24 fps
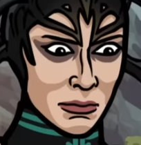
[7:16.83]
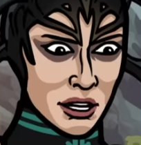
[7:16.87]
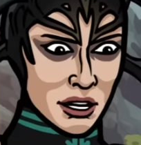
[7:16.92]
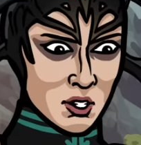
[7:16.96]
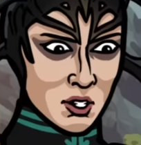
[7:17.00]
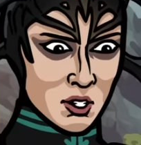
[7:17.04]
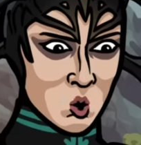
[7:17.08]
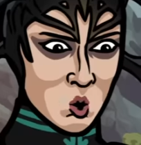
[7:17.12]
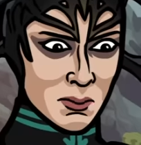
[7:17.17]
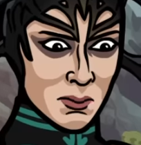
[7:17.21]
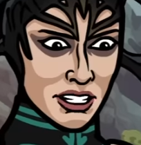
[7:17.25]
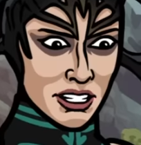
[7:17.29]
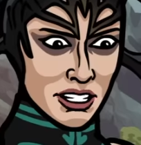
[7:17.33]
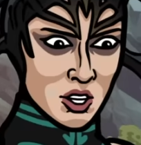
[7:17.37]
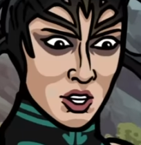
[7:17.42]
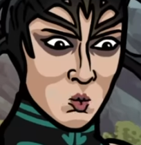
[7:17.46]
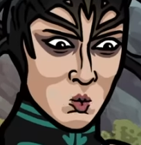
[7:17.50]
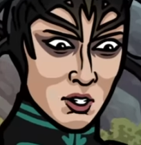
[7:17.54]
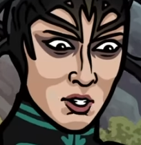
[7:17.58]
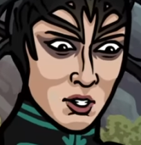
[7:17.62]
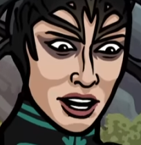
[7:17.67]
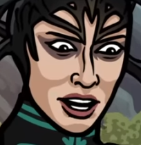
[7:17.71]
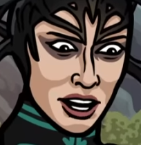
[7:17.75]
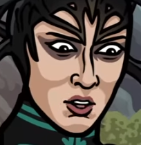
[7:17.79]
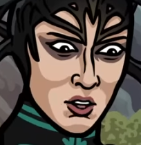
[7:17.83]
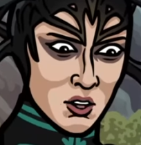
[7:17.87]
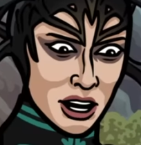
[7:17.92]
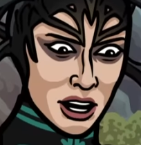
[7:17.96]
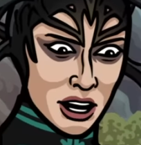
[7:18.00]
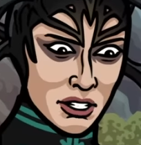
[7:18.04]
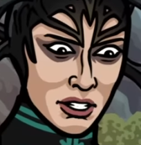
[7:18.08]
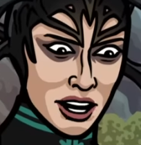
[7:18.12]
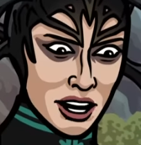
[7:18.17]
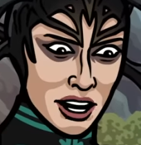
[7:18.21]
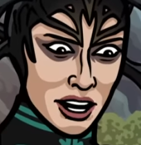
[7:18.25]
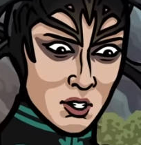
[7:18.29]
Assuming he was regular
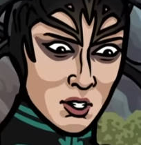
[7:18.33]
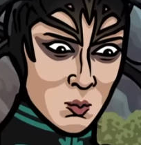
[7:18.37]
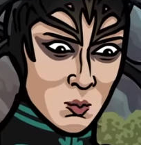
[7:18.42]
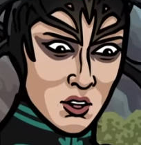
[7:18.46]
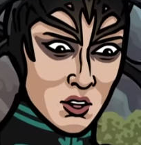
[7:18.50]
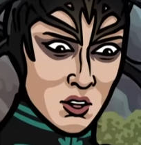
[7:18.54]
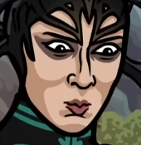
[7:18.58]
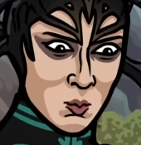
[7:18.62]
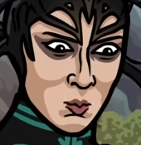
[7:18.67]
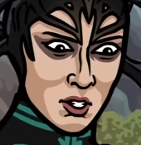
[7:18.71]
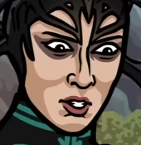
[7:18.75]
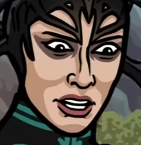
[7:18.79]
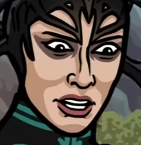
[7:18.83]
size when he was